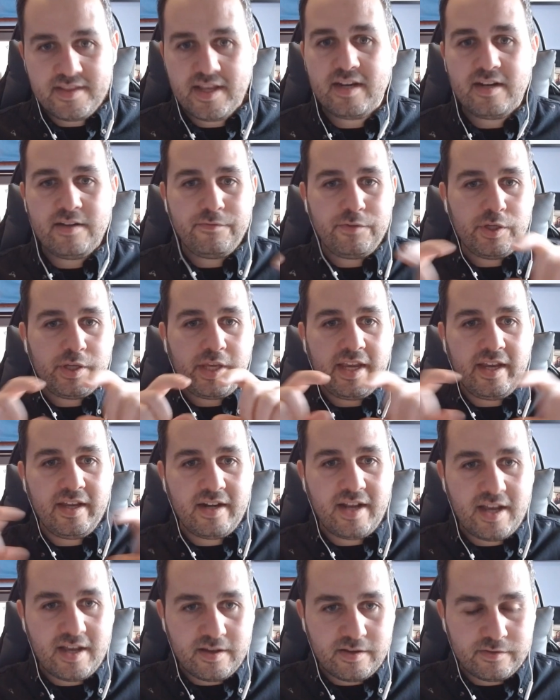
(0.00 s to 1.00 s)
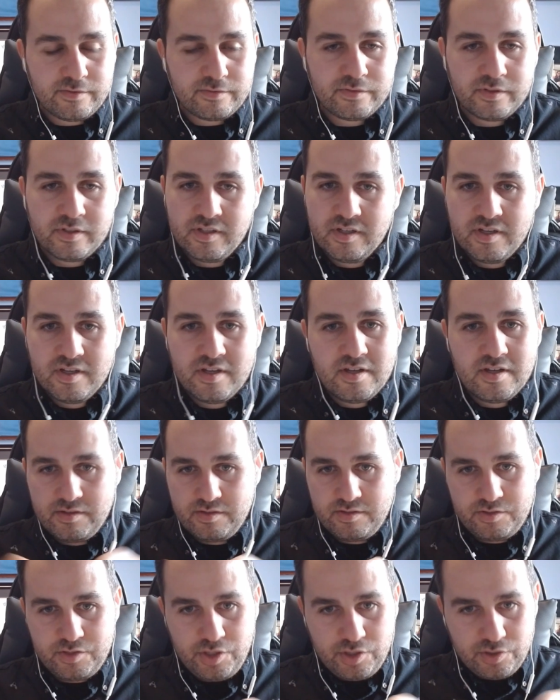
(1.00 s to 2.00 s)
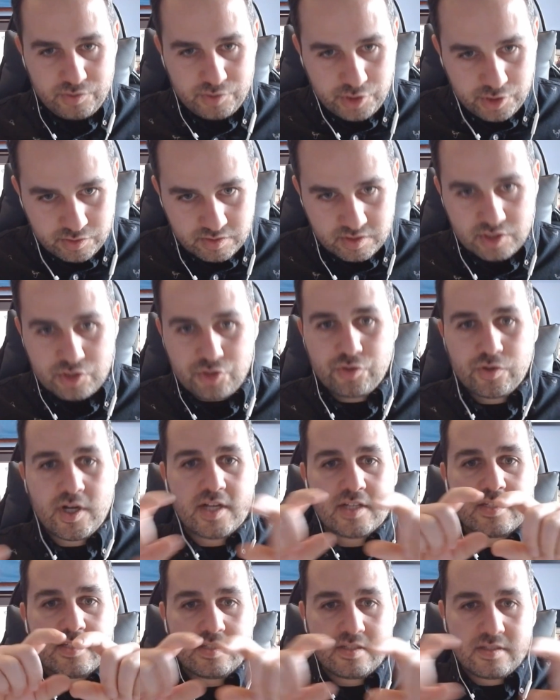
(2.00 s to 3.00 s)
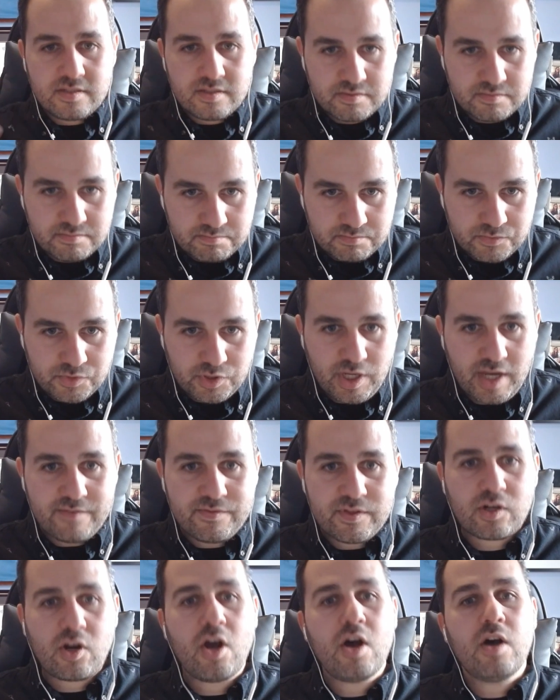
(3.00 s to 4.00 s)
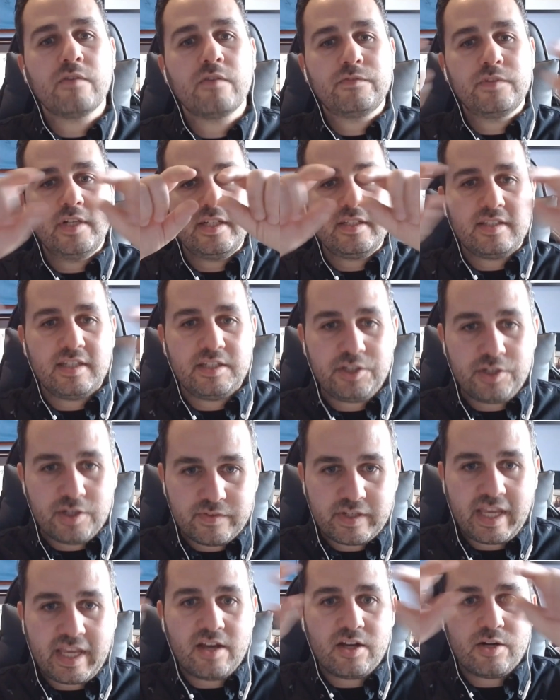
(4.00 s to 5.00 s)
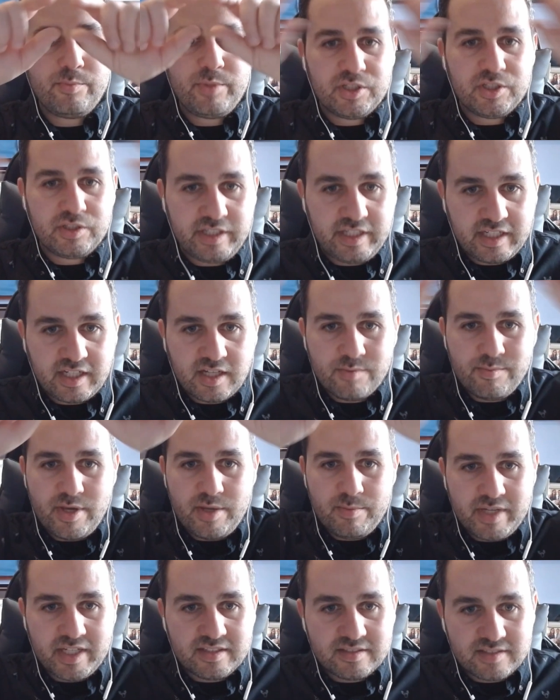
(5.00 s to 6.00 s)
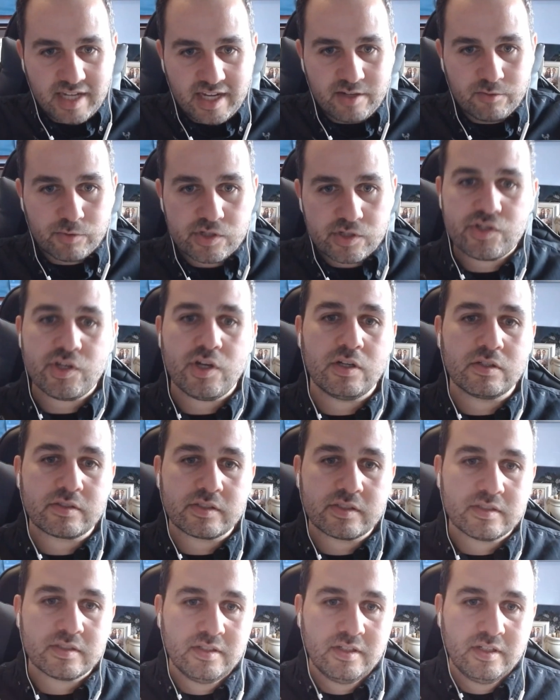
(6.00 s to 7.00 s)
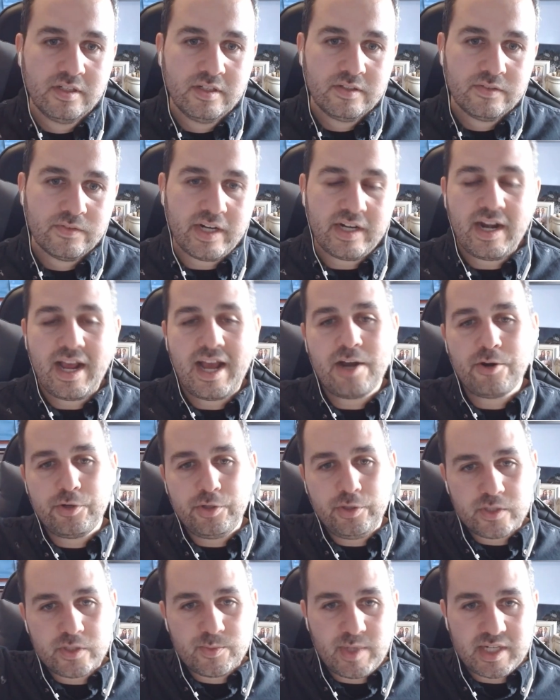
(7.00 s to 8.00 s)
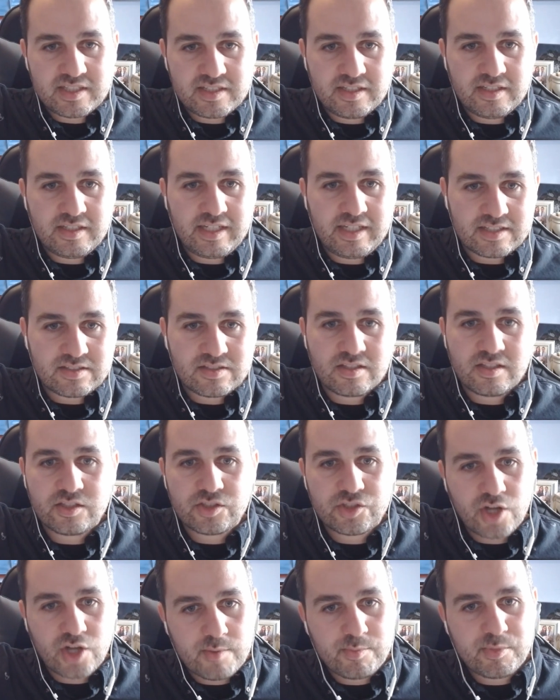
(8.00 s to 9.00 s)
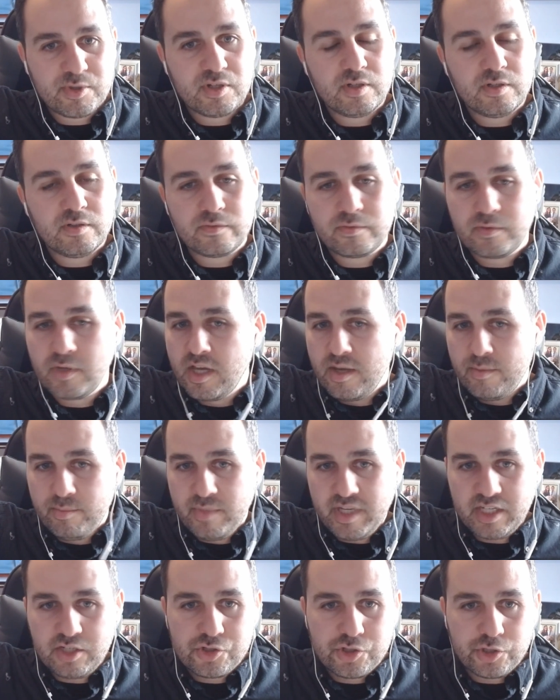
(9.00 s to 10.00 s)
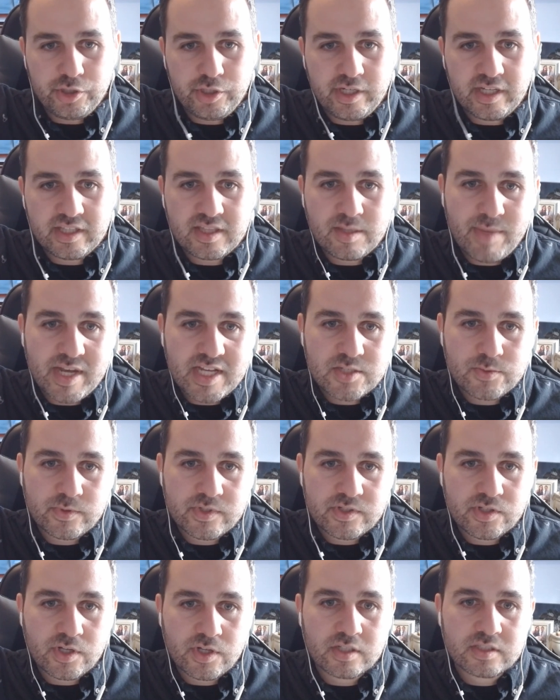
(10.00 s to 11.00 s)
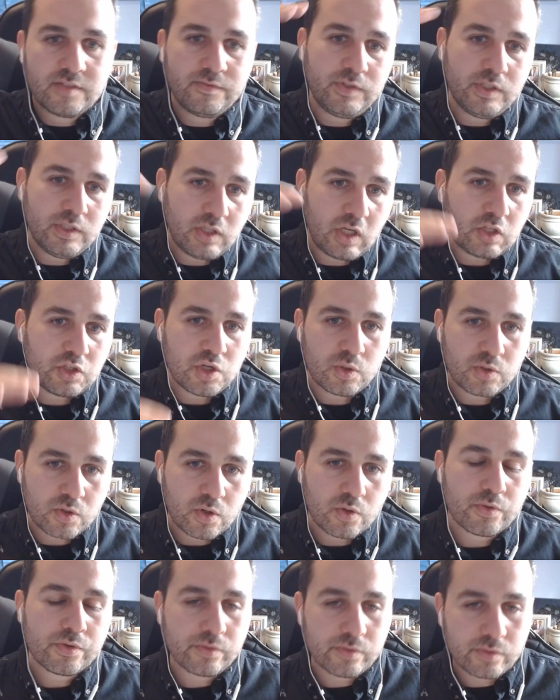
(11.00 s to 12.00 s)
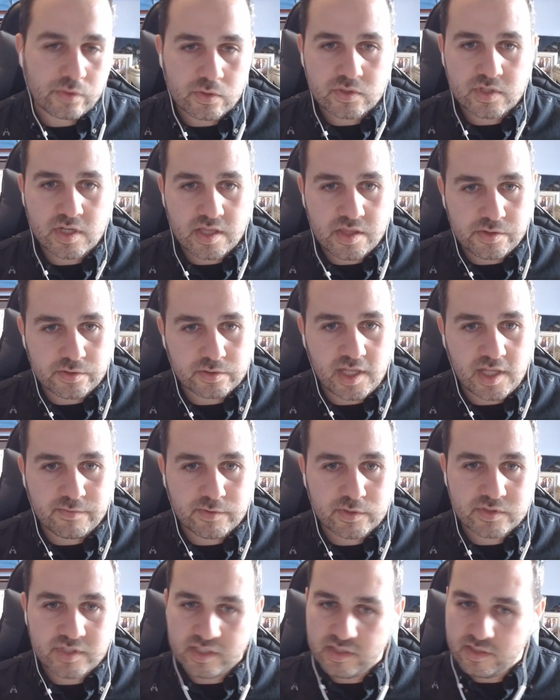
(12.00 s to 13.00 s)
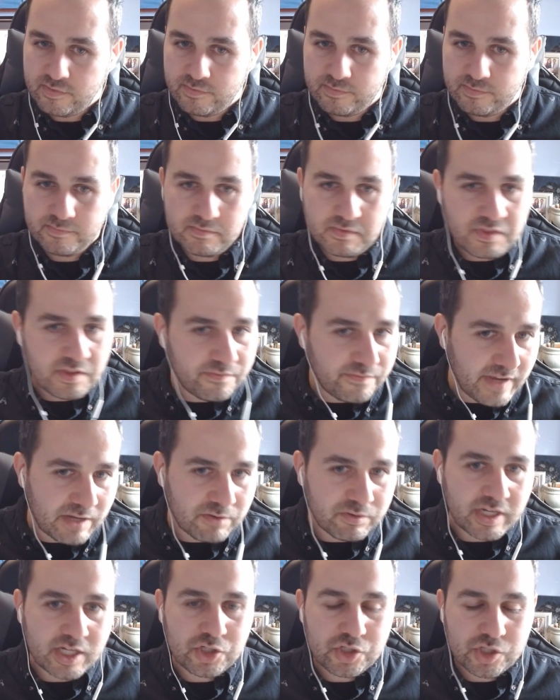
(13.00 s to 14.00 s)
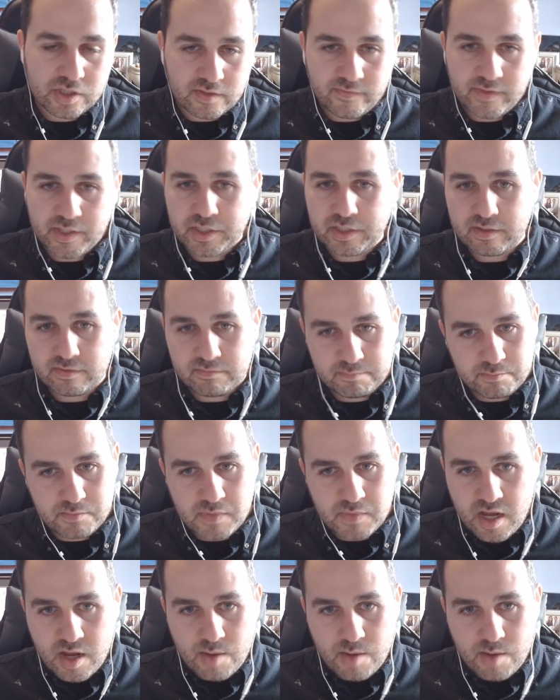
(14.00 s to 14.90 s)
And then if you can't have you know you, the trust you have the conflict then you have accountability commitment and results right how are you expect to get to the top of making sure you get the best results if you don't go through those other levels and the the foundation the very